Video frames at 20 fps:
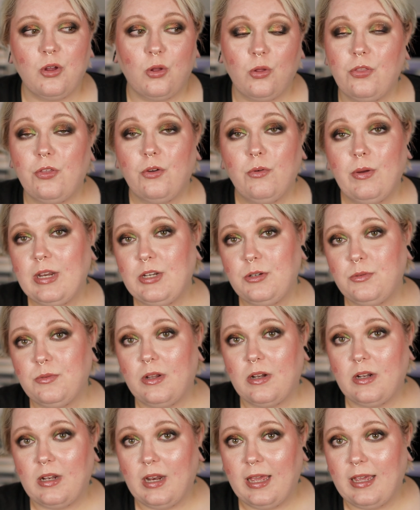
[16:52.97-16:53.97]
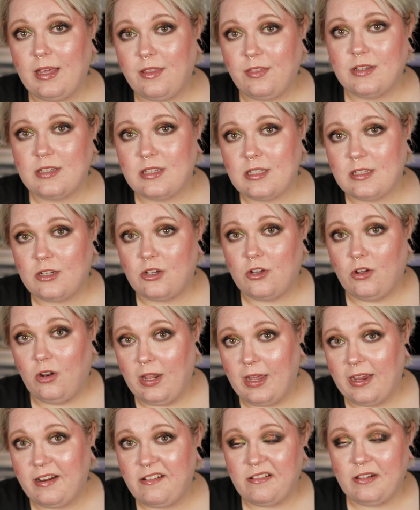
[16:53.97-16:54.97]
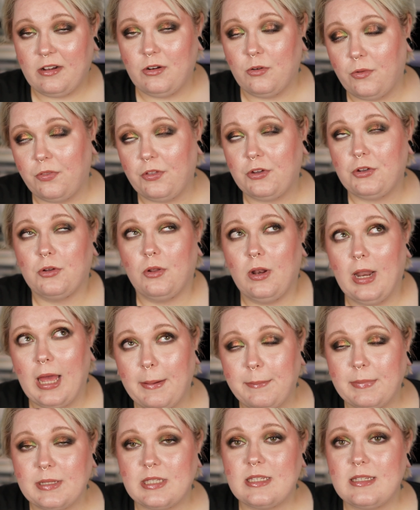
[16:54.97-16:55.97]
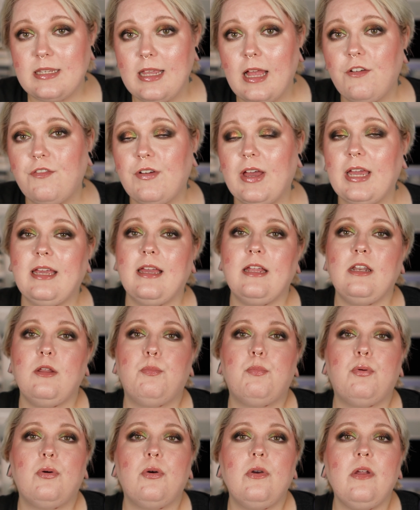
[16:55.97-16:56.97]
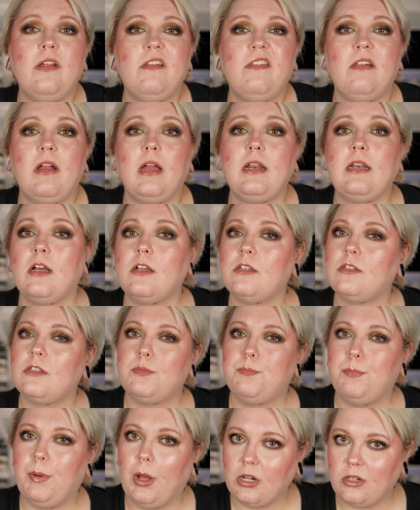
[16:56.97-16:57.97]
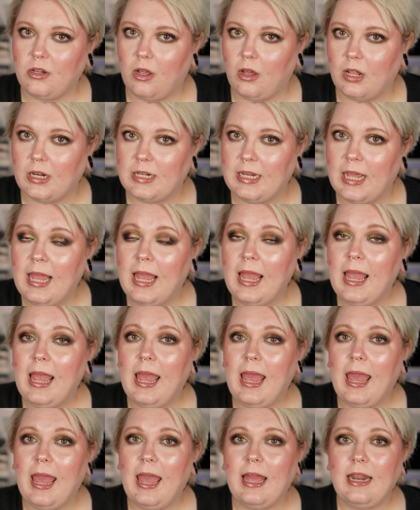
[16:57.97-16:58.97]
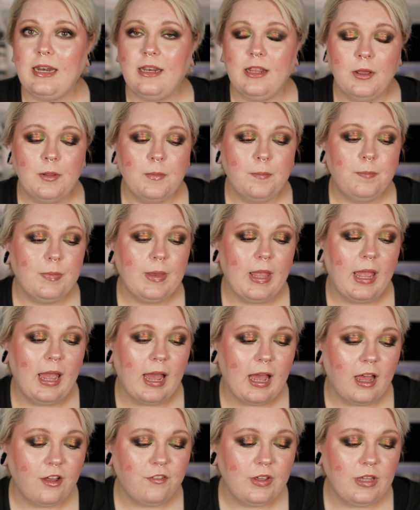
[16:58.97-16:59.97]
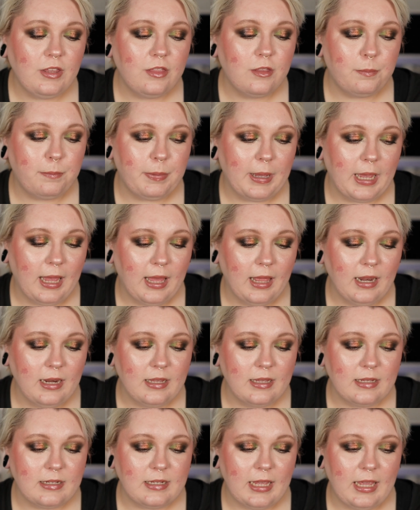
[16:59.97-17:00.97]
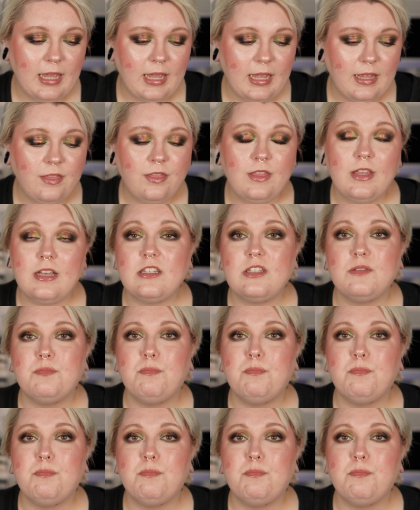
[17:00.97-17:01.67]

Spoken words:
although I do not like this collection or the collab itself, I can appreciate a spot on. And having the palette in this